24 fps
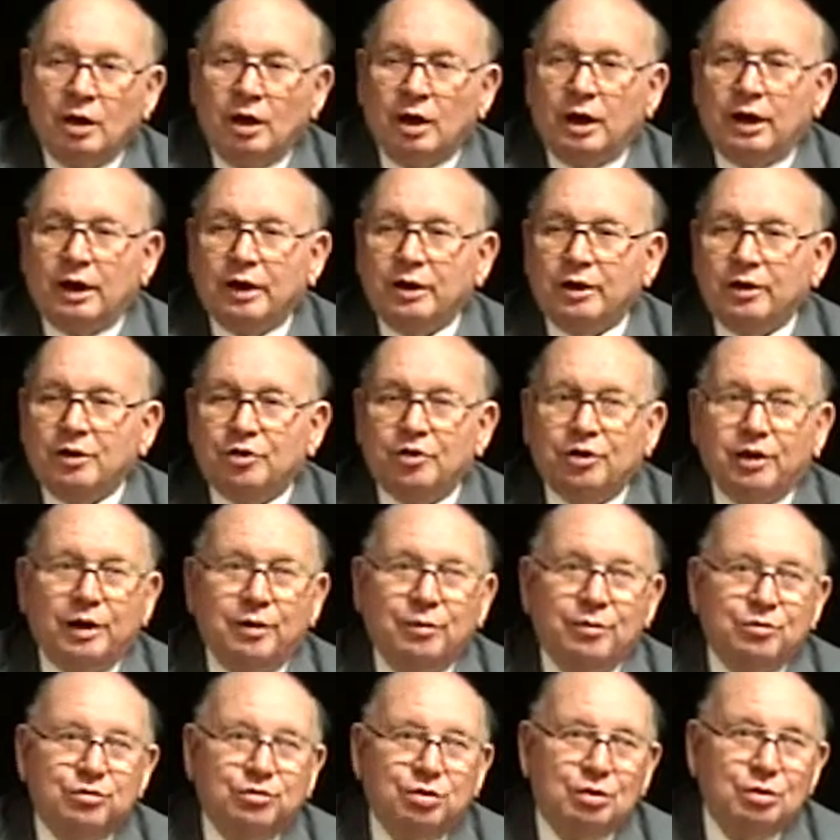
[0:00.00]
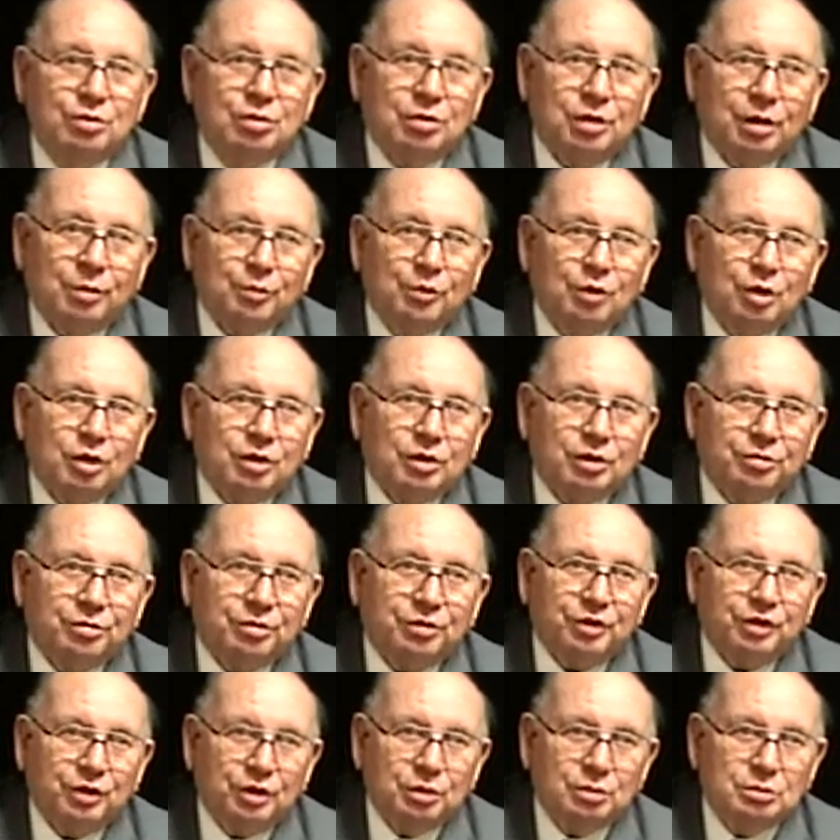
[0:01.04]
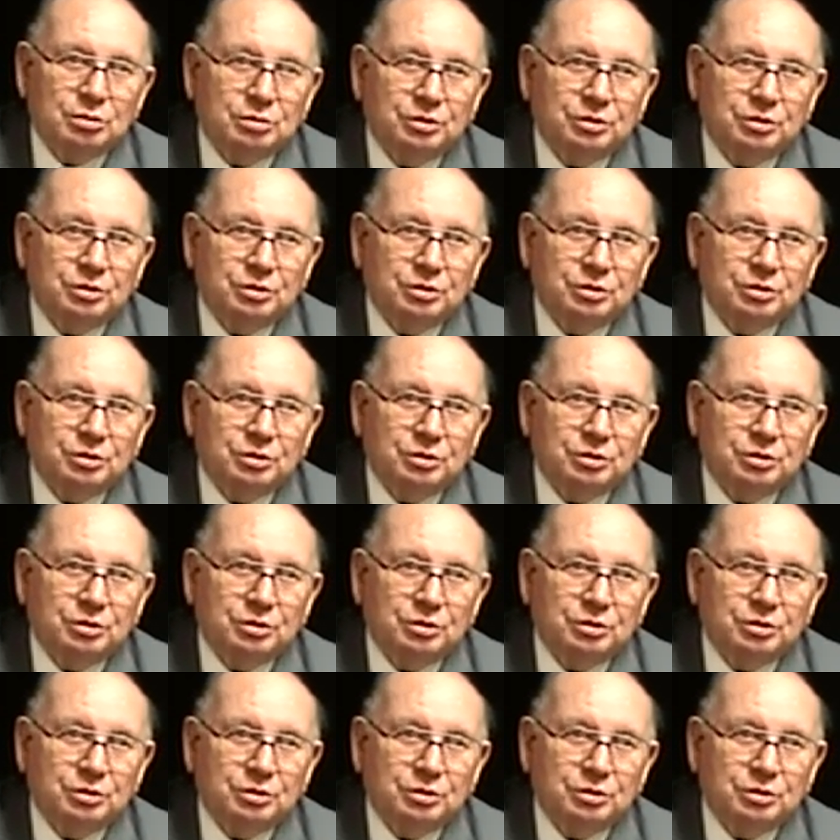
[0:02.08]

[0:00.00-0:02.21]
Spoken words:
out of the same food I'm cooking for you